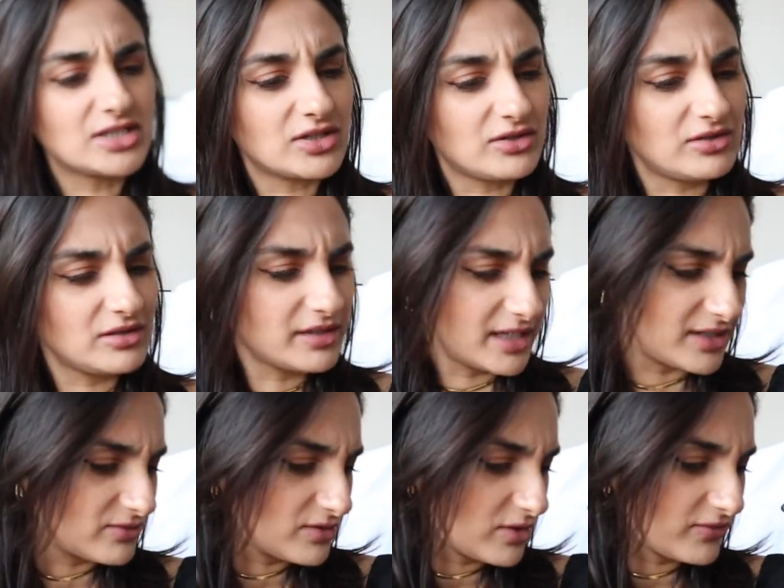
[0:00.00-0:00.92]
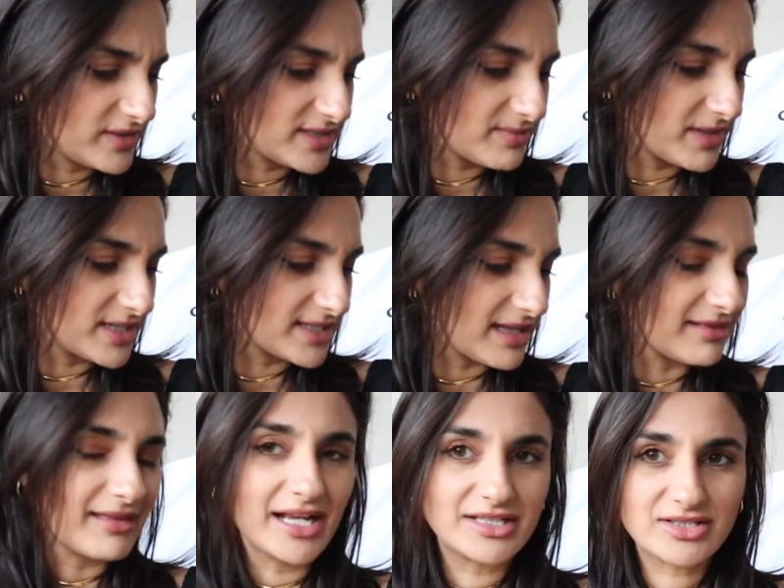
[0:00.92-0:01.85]
dull. I don't know if it's because I
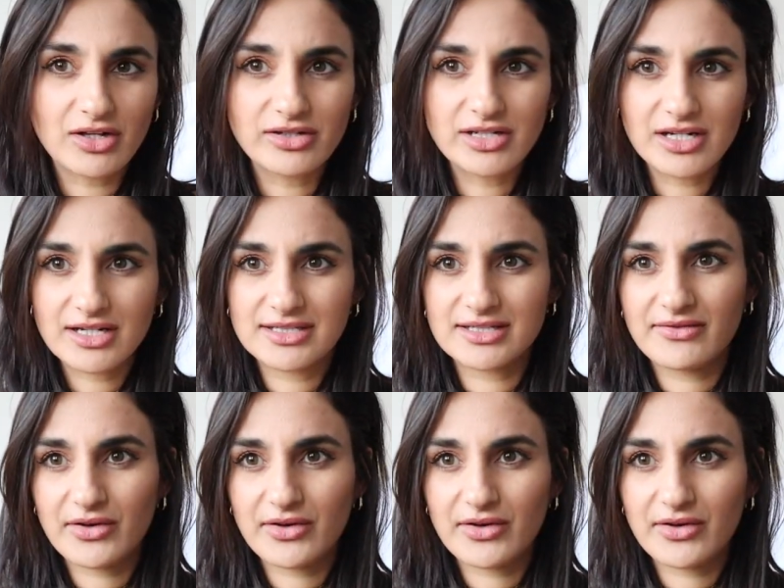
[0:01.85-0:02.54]
Lysoled it because